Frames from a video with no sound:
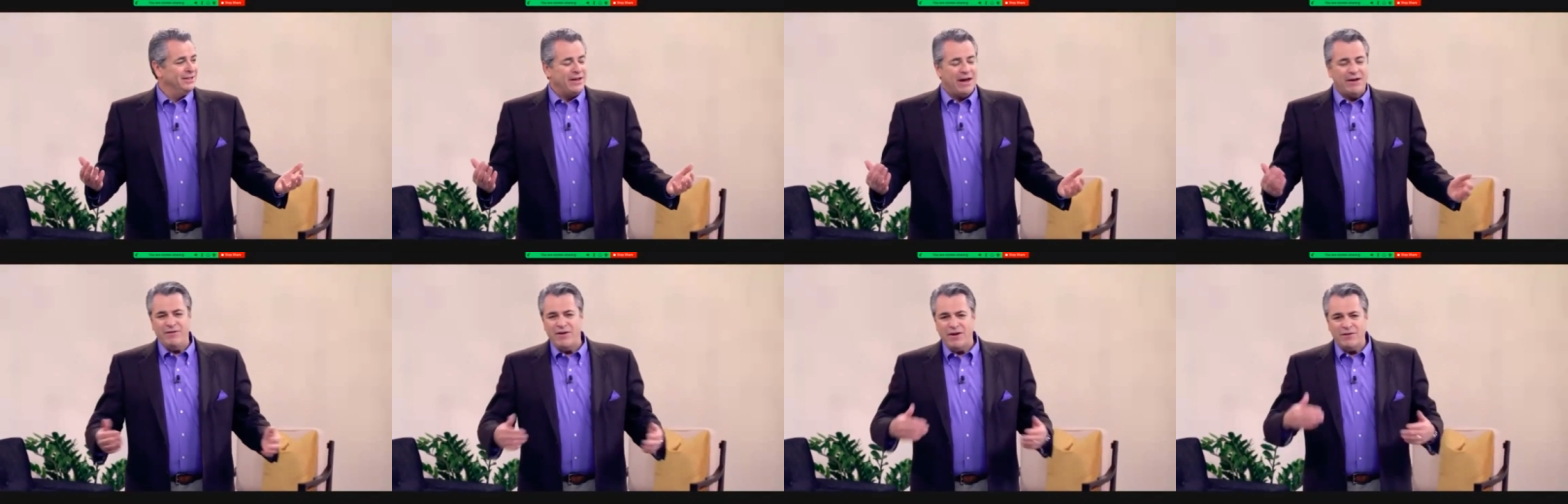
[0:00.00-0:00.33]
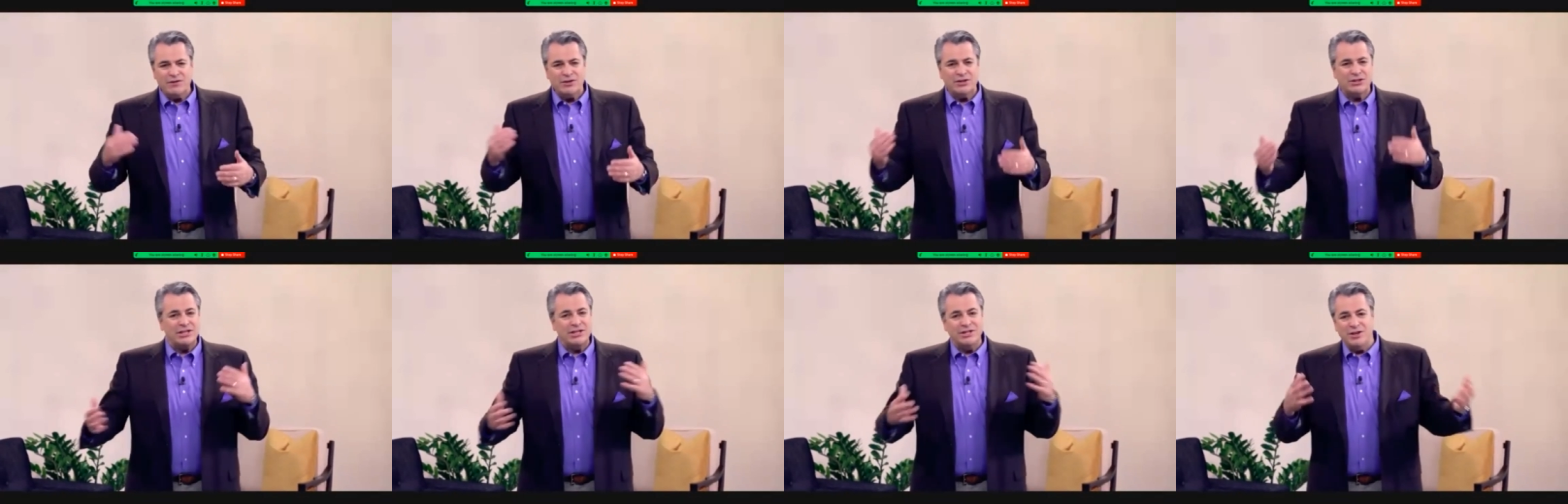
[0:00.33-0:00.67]
Have you
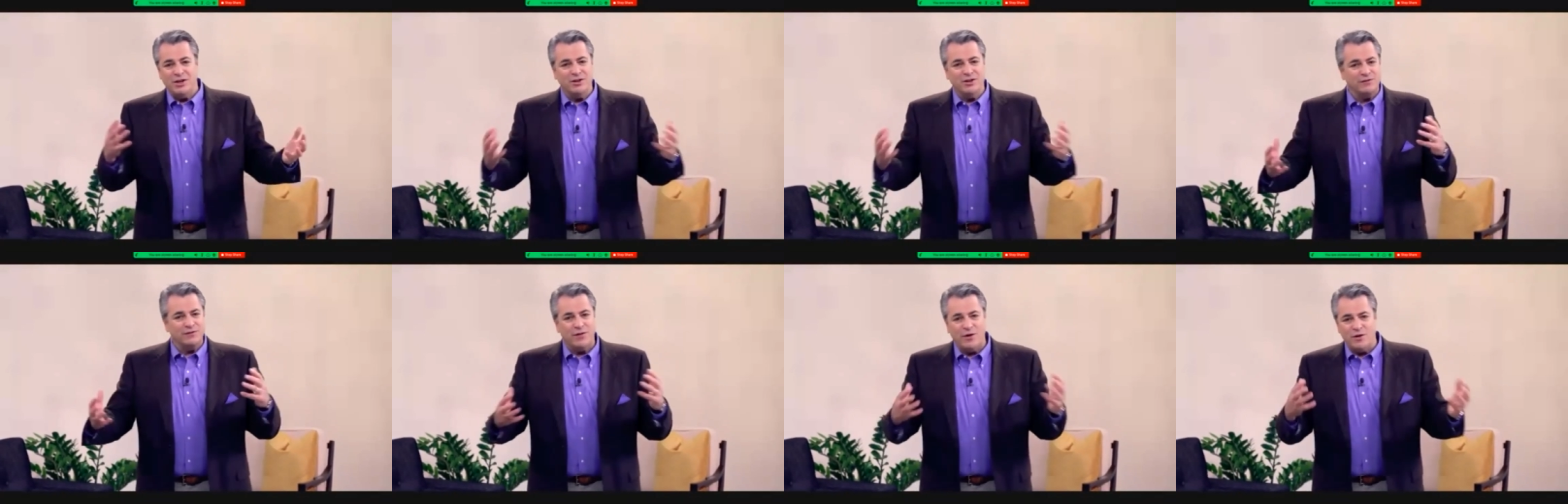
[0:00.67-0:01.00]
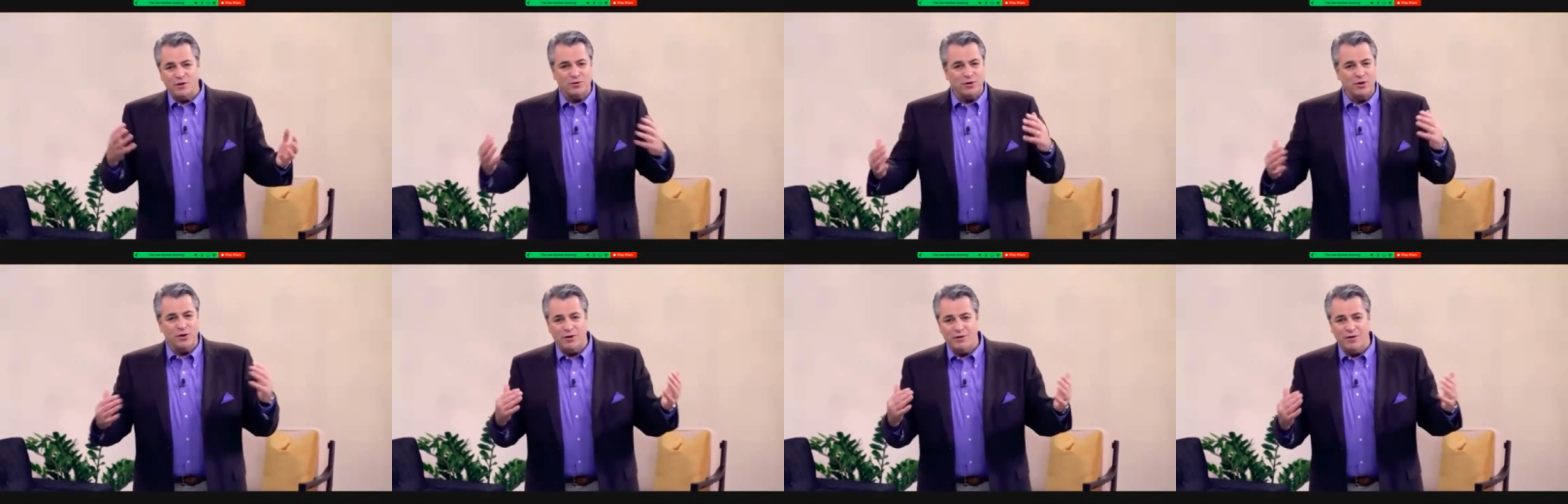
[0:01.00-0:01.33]
ever seen those
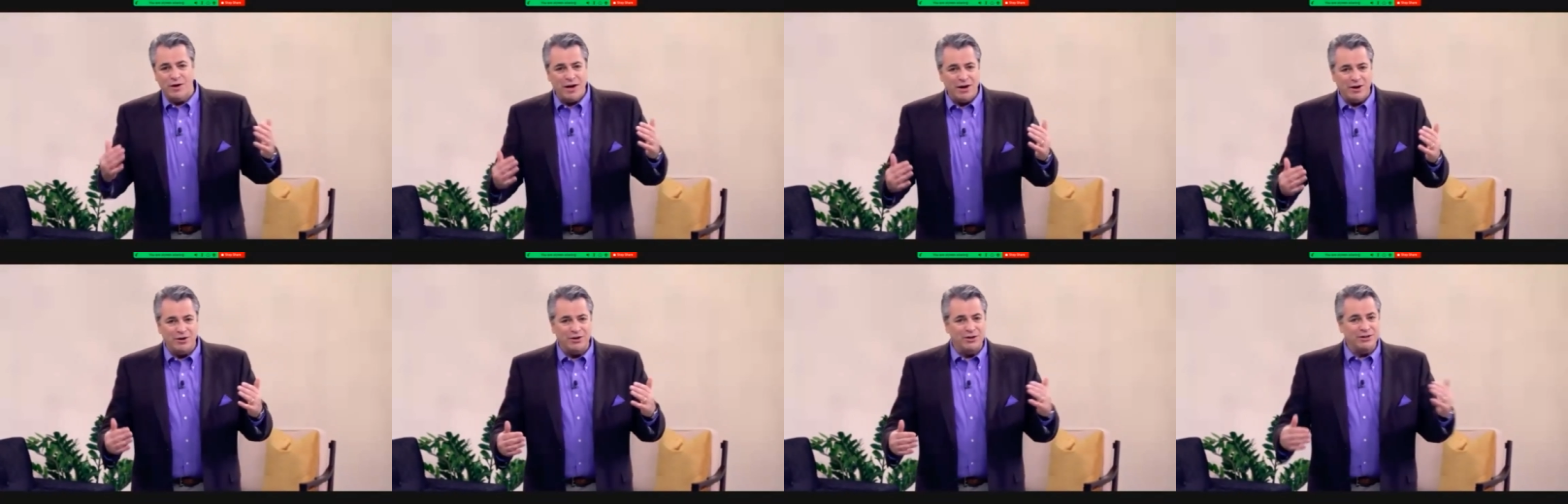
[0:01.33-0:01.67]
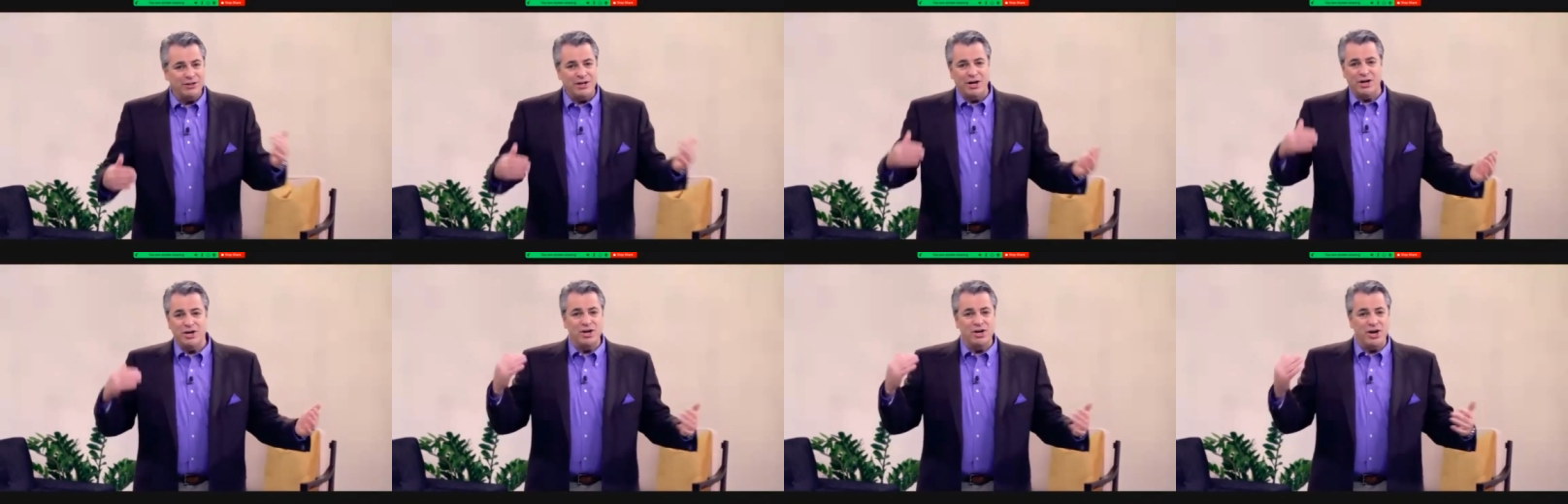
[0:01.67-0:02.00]
folks run around
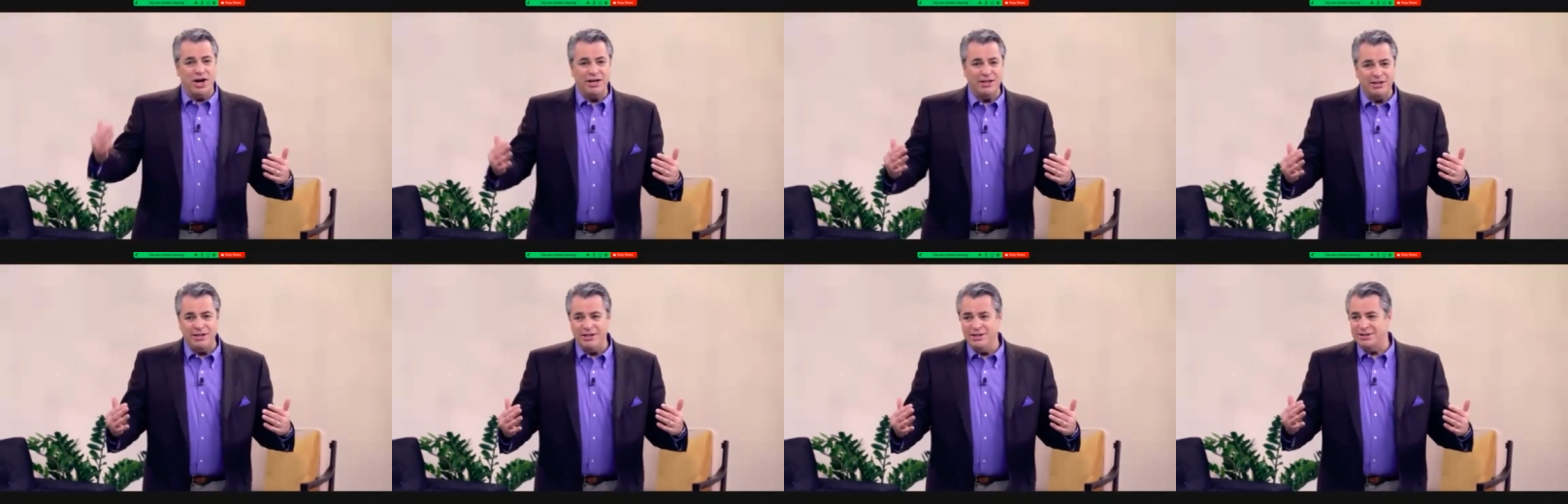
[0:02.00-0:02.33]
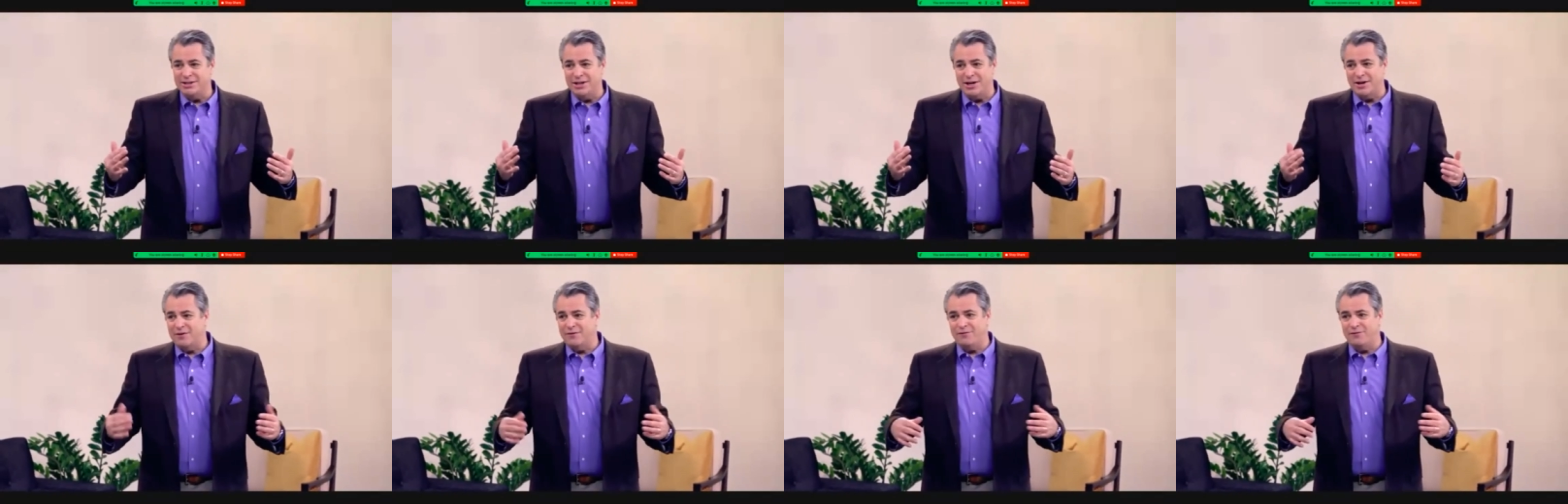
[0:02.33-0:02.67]
in their
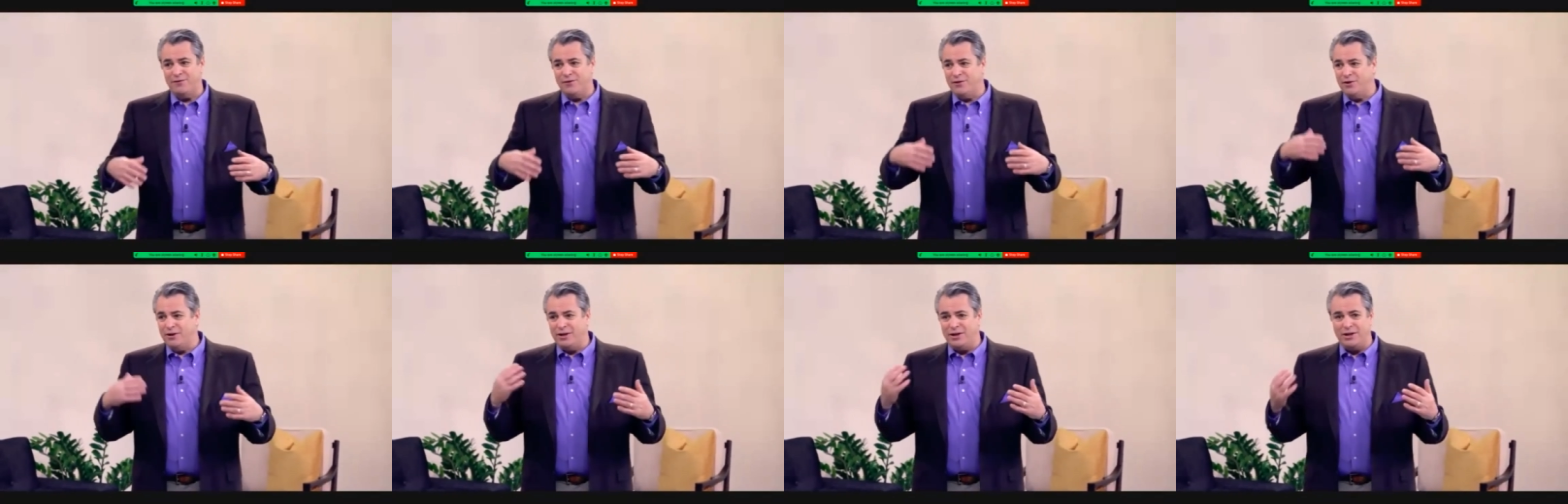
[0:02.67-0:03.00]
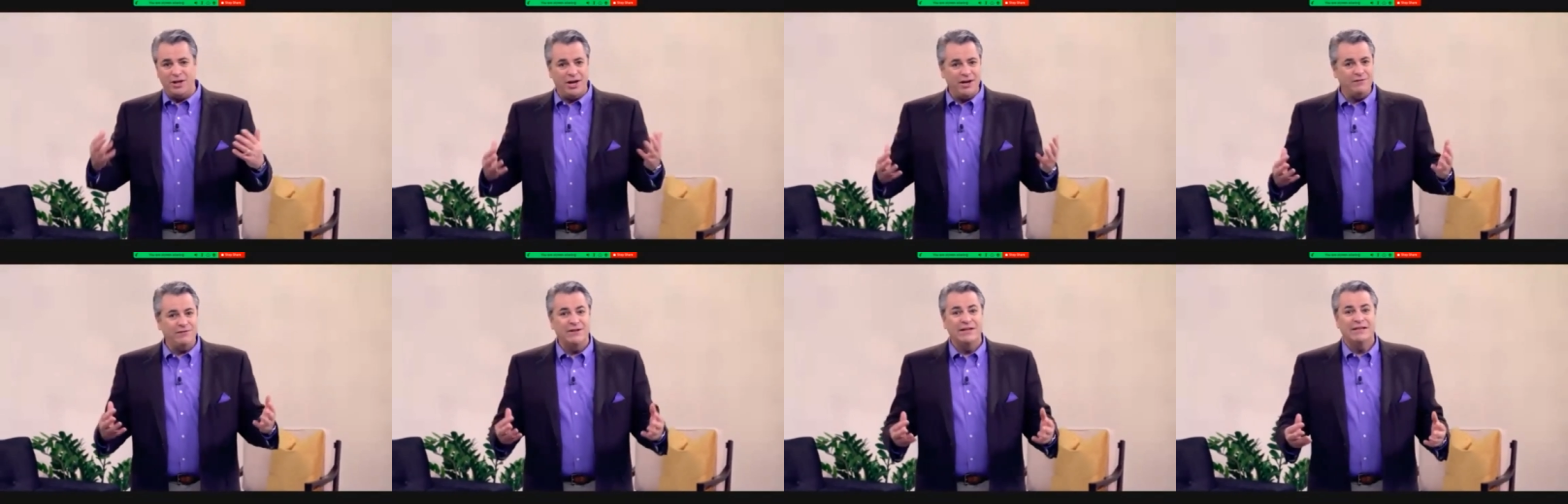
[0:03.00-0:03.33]
90s that are full of
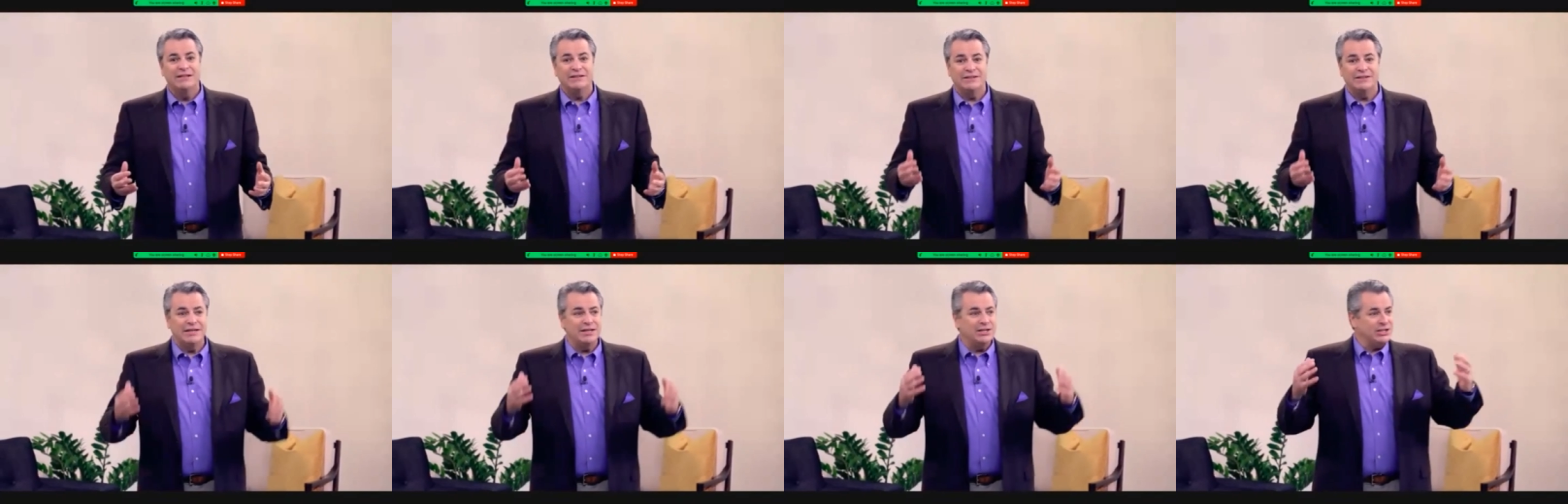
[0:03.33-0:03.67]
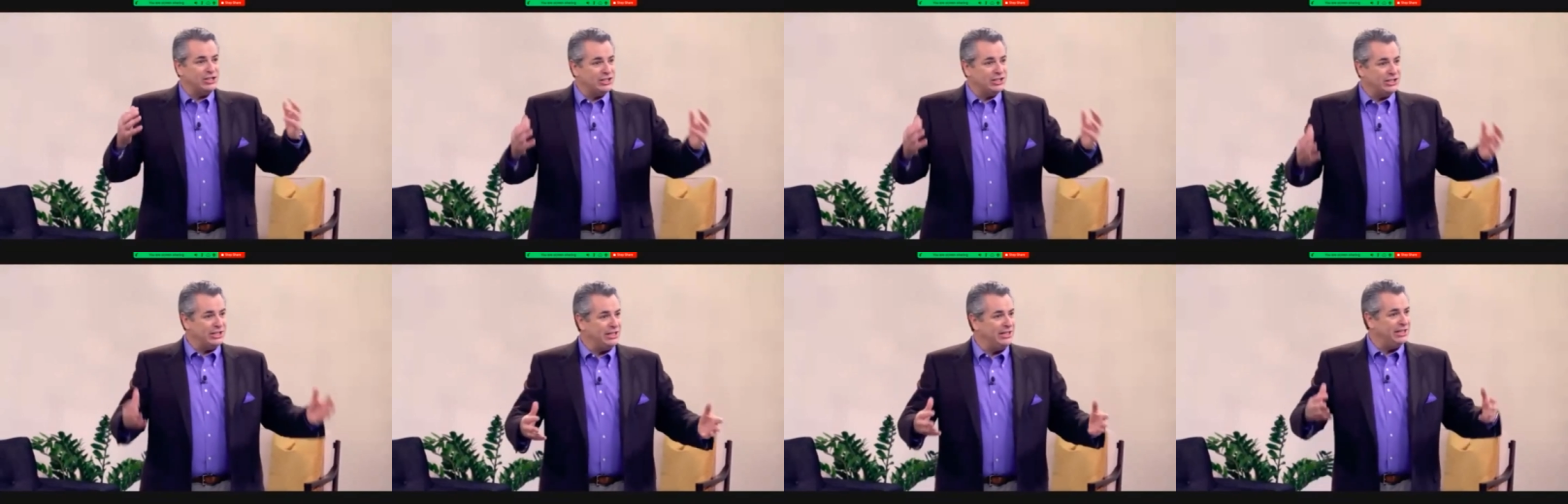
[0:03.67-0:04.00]
life? They're
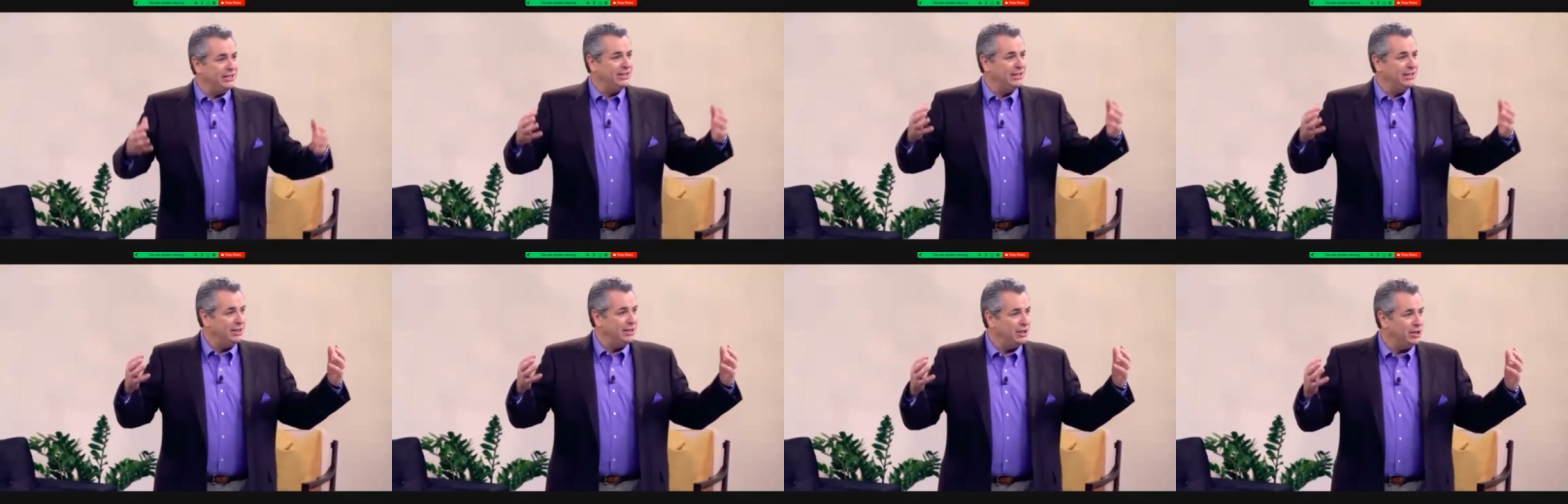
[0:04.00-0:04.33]
still